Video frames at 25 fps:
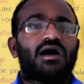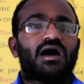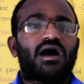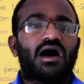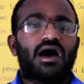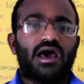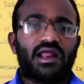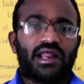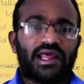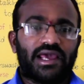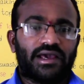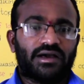
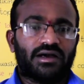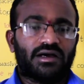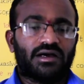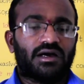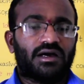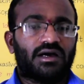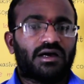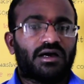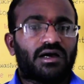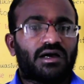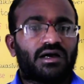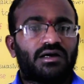or
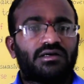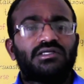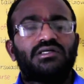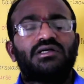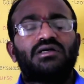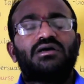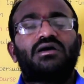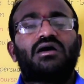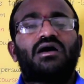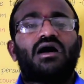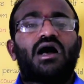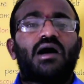
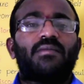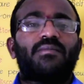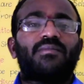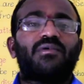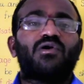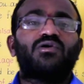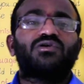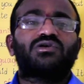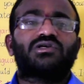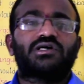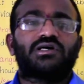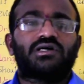
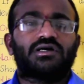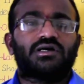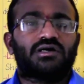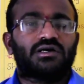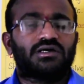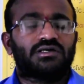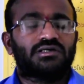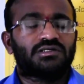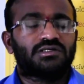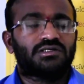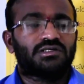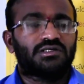
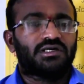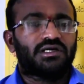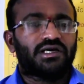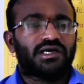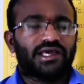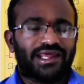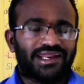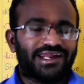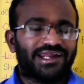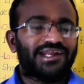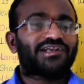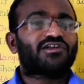about
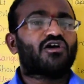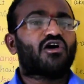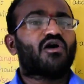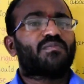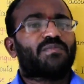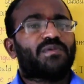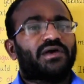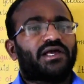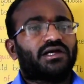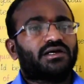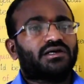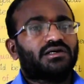any
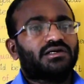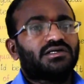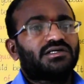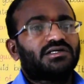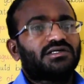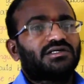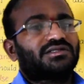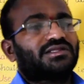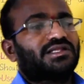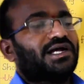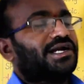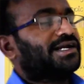topic, the